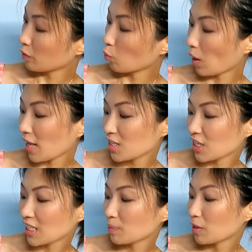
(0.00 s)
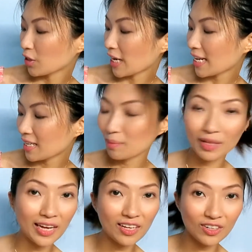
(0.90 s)
Wild Jasmine Organic
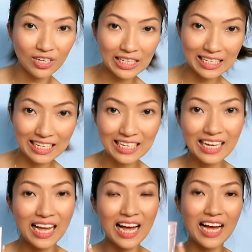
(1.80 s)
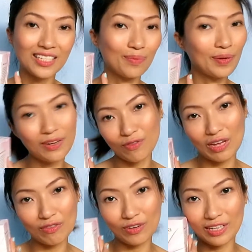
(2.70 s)
Himalayan Green Tea has been a
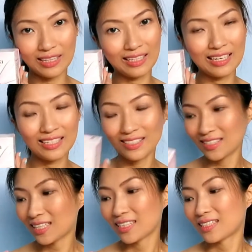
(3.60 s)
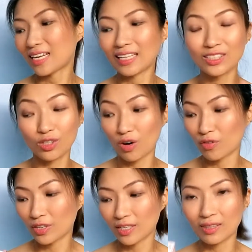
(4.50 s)
favorite since I
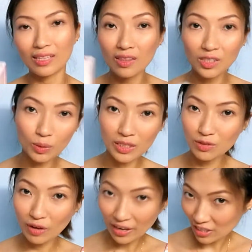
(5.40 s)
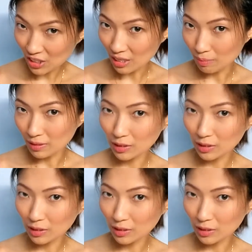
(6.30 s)
discovered it. This one is very cheap.